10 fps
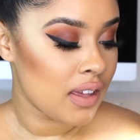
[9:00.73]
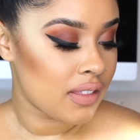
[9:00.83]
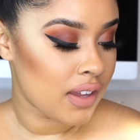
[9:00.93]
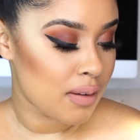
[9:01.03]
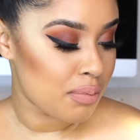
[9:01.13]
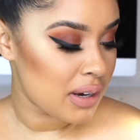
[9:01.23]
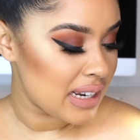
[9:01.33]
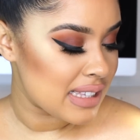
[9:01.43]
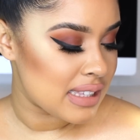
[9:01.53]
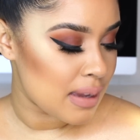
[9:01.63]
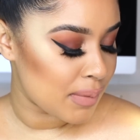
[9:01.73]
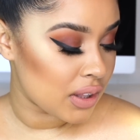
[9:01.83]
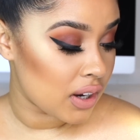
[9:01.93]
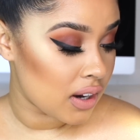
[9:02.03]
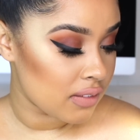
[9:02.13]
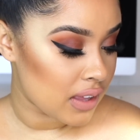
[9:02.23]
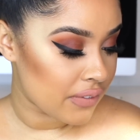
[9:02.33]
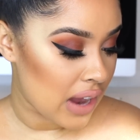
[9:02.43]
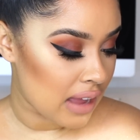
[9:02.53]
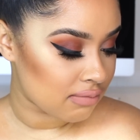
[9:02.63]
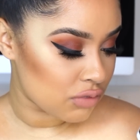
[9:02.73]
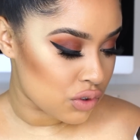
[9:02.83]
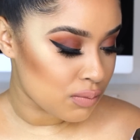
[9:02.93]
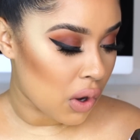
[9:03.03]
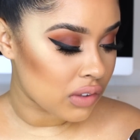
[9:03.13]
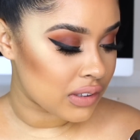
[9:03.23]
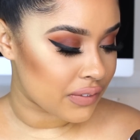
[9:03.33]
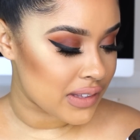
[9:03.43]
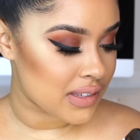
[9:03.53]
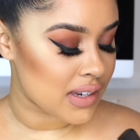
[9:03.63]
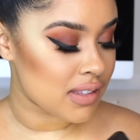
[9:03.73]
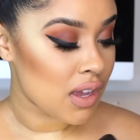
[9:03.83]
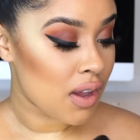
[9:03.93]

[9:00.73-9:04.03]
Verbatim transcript: They're pretty similar, they've got small differences,